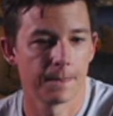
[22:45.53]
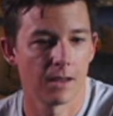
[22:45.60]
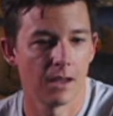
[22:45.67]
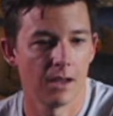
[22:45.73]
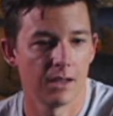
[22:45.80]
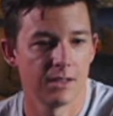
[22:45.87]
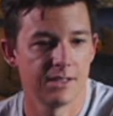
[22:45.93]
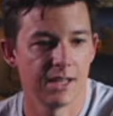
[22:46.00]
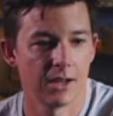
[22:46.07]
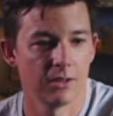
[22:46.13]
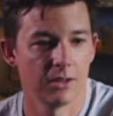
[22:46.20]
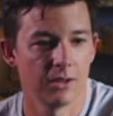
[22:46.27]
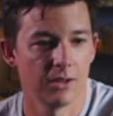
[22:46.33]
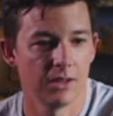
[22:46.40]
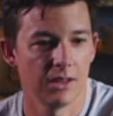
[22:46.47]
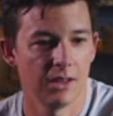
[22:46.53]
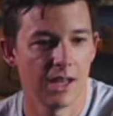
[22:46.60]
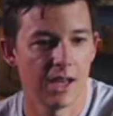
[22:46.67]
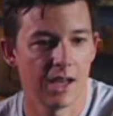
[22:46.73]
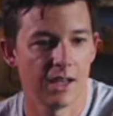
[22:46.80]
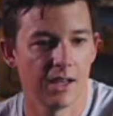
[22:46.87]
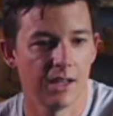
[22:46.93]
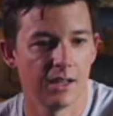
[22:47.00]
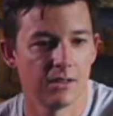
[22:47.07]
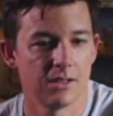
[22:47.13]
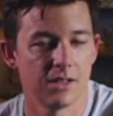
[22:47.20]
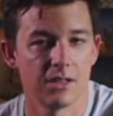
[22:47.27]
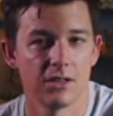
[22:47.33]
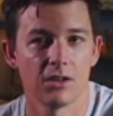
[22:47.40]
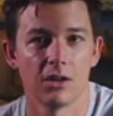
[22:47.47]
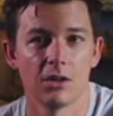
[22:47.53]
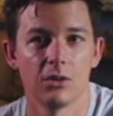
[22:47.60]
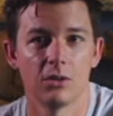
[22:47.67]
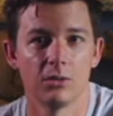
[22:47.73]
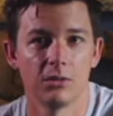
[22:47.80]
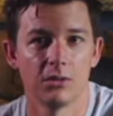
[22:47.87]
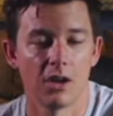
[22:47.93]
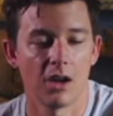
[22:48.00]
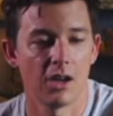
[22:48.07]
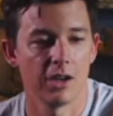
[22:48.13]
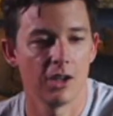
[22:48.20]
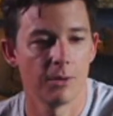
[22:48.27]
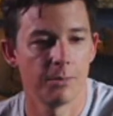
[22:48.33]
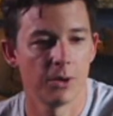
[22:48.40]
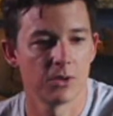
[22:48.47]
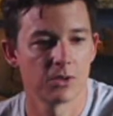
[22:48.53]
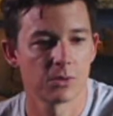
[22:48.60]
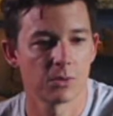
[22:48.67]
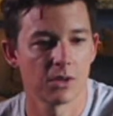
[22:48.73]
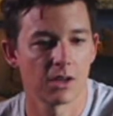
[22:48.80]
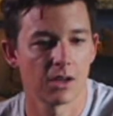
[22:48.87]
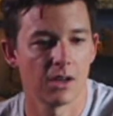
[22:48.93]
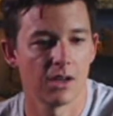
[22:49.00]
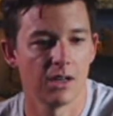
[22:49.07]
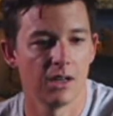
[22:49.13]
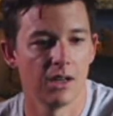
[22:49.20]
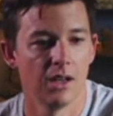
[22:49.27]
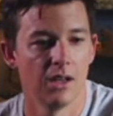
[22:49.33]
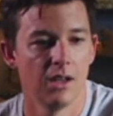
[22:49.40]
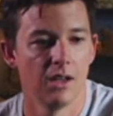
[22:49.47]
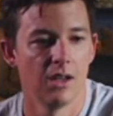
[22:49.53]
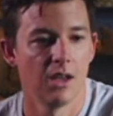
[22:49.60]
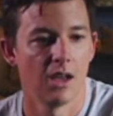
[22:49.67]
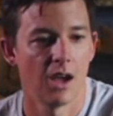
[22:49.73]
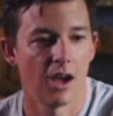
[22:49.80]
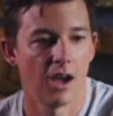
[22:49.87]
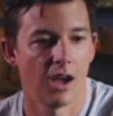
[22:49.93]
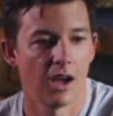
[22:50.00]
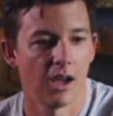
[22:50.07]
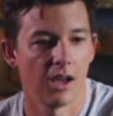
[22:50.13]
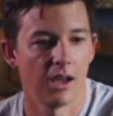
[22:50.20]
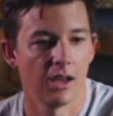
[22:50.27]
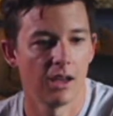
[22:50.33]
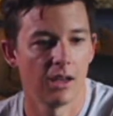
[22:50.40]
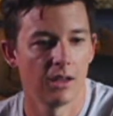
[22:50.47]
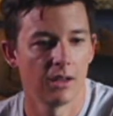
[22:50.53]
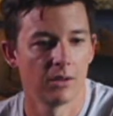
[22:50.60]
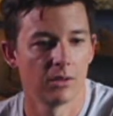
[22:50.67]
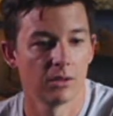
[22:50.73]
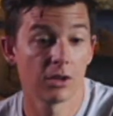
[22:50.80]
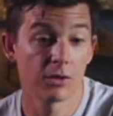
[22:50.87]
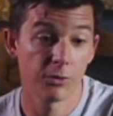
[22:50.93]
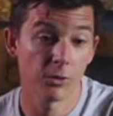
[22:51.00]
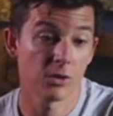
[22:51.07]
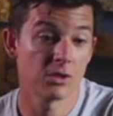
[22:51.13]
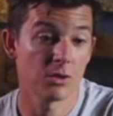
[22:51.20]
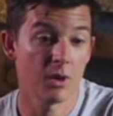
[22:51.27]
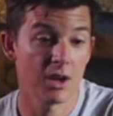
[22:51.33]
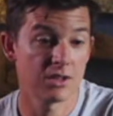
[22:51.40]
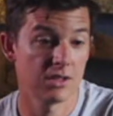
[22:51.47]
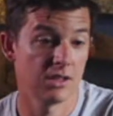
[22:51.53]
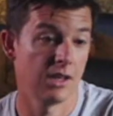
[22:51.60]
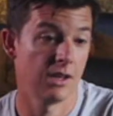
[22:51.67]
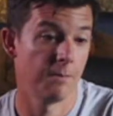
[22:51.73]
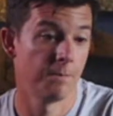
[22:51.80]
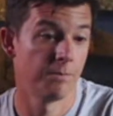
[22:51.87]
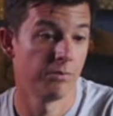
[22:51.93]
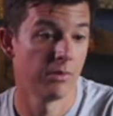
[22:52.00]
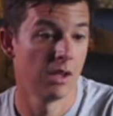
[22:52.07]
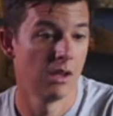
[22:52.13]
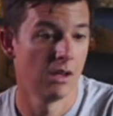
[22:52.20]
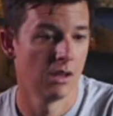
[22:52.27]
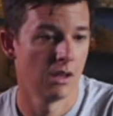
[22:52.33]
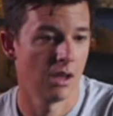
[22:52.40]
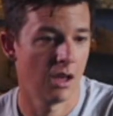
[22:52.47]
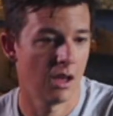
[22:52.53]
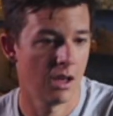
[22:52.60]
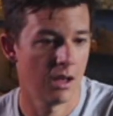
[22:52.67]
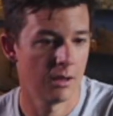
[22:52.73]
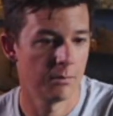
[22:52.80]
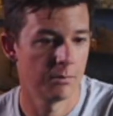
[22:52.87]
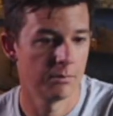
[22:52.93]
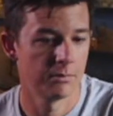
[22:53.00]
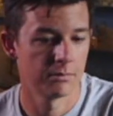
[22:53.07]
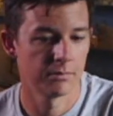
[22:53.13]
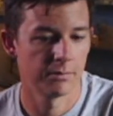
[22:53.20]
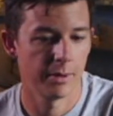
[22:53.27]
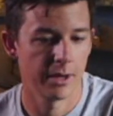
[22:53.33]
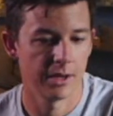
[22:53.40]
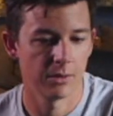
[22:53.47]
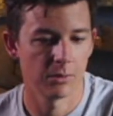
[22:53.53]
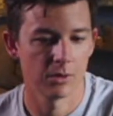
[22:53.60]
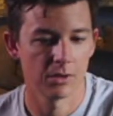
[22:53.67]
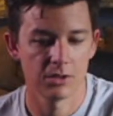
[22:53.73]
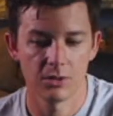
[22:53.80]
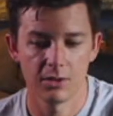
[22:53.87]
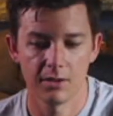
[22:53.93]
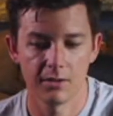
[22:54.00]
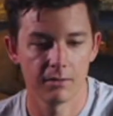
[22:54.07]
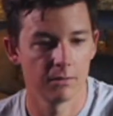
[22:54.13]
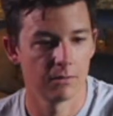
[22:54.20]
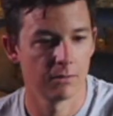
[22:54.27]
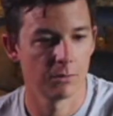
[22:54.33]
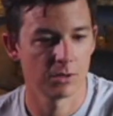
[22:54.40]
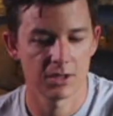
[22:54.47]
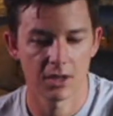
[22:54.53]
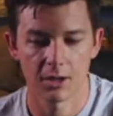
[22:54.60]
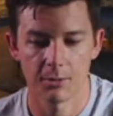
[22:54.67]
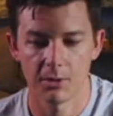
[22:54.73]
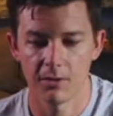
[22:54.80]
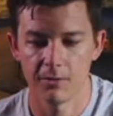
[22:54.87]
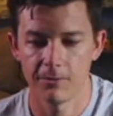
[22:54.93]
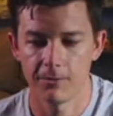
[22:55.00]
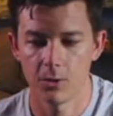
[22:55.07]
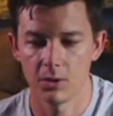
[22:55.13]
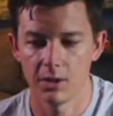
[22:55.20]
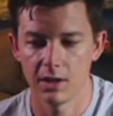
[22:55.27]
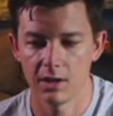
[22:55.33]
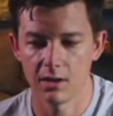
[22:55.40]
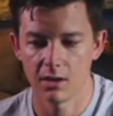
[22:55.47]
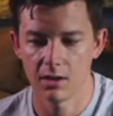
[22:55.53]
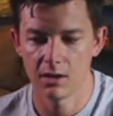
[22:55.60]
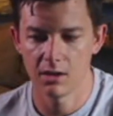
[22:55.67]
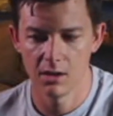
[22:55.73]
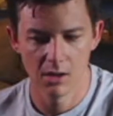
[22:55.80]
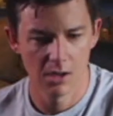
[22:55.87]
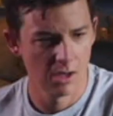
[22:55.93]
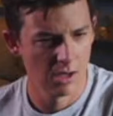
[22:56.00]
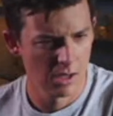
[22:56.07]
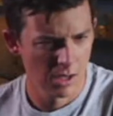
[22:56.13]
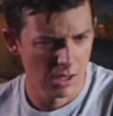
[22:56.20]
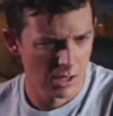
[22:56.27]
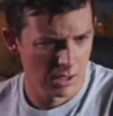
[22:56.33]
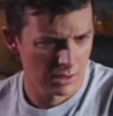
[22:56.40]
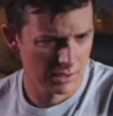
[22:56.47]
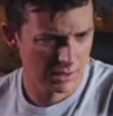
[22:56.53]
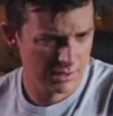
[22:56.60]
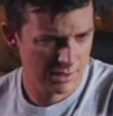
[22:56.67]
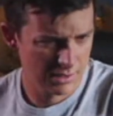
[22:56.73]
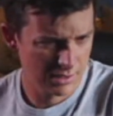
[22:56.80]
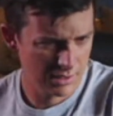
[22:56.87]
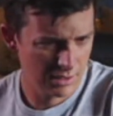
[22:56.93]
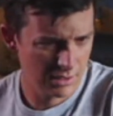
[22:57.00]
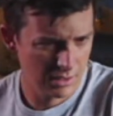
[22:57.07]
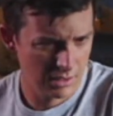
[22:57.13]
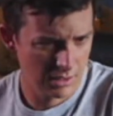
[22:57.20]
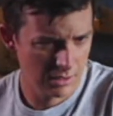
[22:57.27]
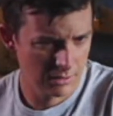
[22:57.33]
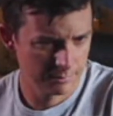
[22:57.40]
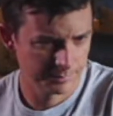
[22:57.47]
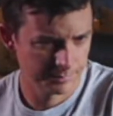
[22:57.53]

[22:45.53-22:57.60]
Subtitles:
downloaded that and done your own audio post work on it, I look forward to watching them. But we're talking about Foley here. Let's see.